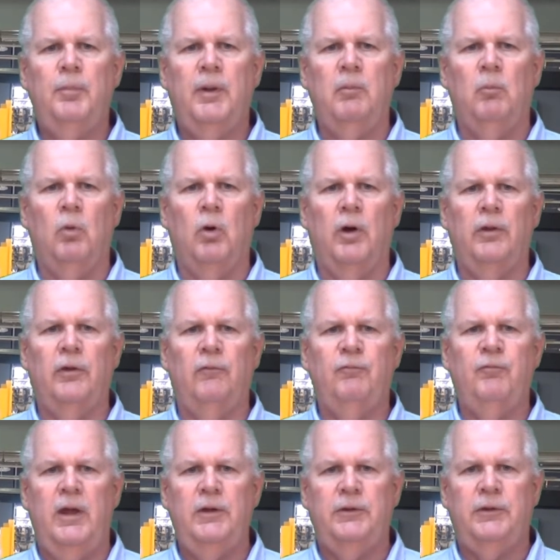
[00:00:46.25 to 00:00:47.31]
bit more than
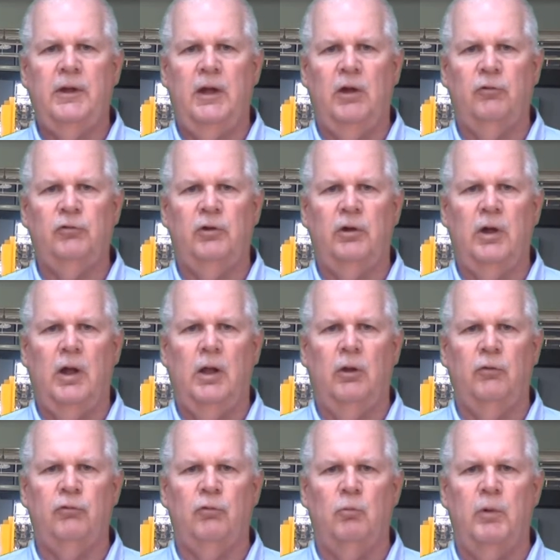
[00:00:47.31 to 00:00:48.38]

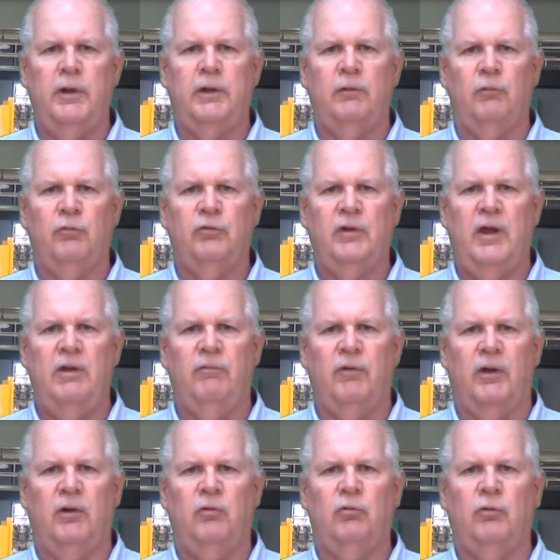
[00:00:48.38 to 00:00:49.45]
$8,000 a week of
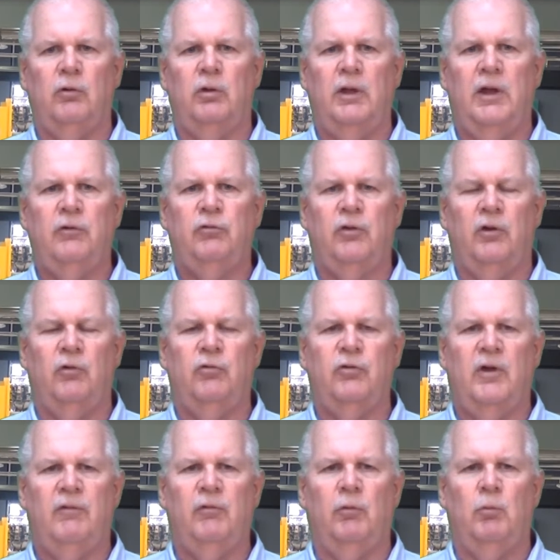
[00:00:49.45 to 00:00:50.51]
savings, or less than a
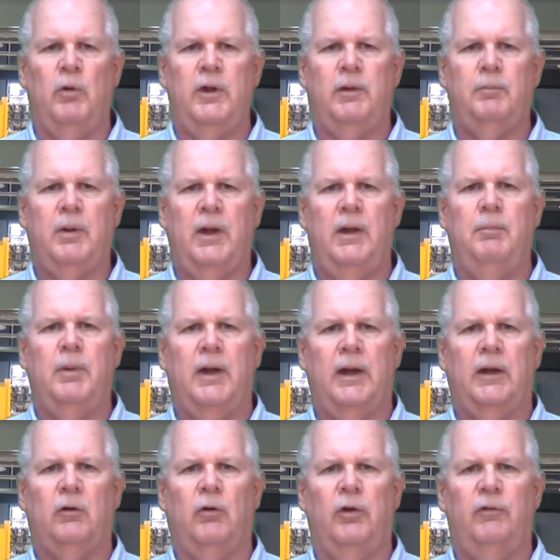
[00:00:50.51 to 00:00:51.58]
7-week
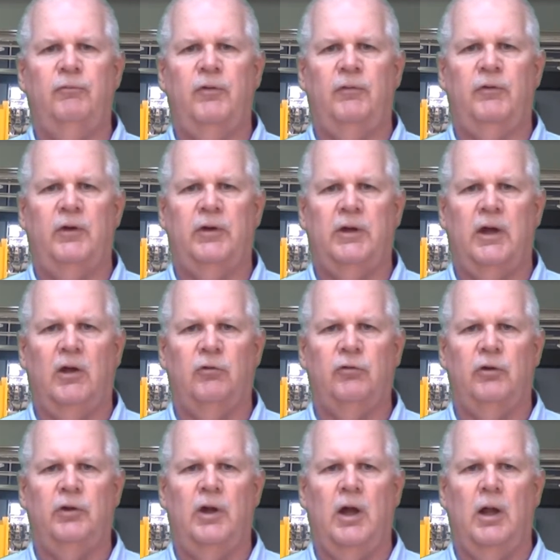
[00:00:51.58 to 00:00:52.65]
payback on the
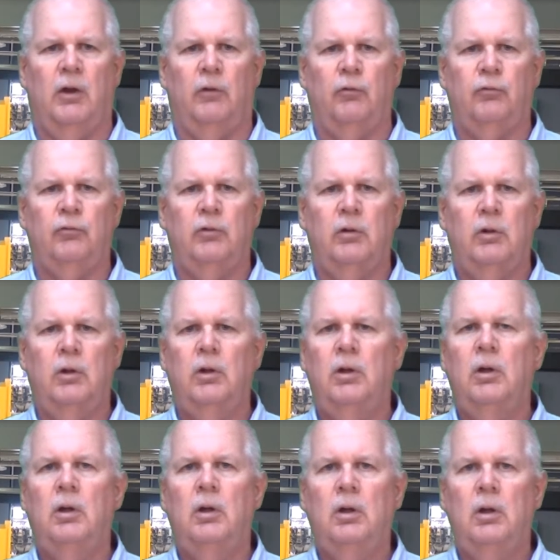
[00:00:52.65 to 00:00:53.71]

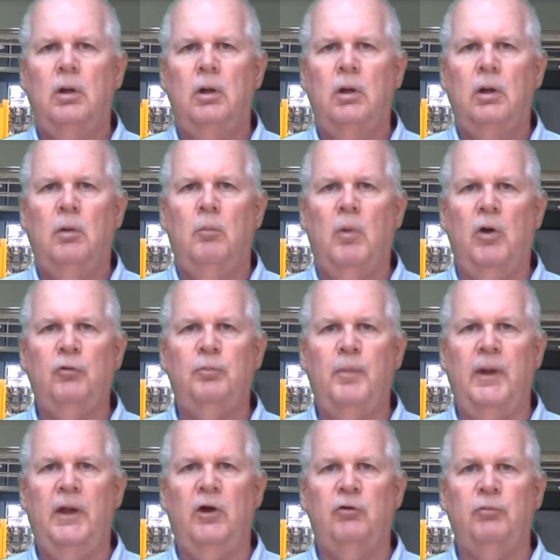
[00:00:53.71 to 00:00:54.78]
$50,000. Most
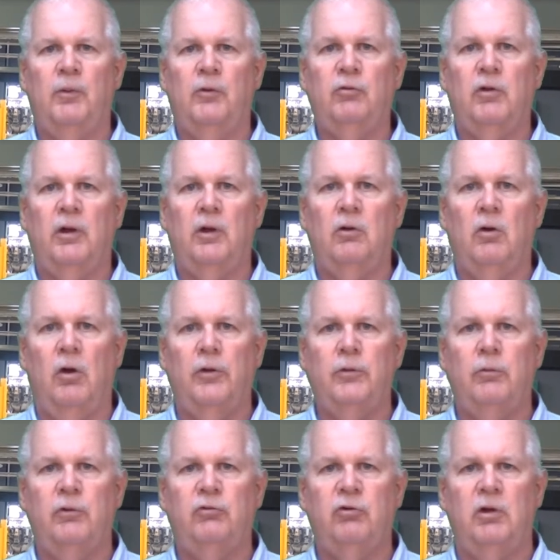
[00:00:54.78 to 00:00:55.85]
management's going to call
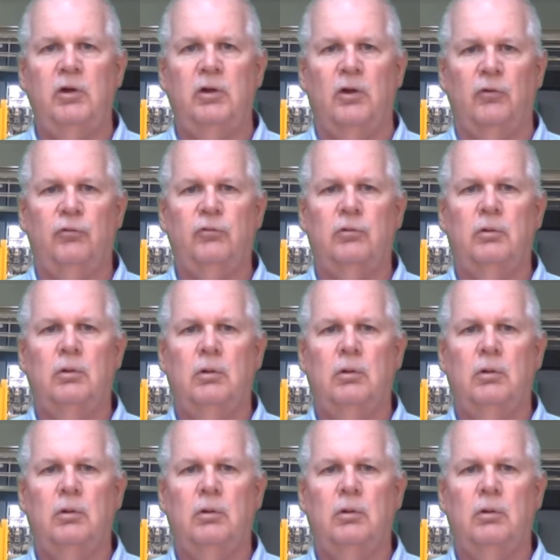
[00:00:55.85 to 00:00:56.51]
you a genius.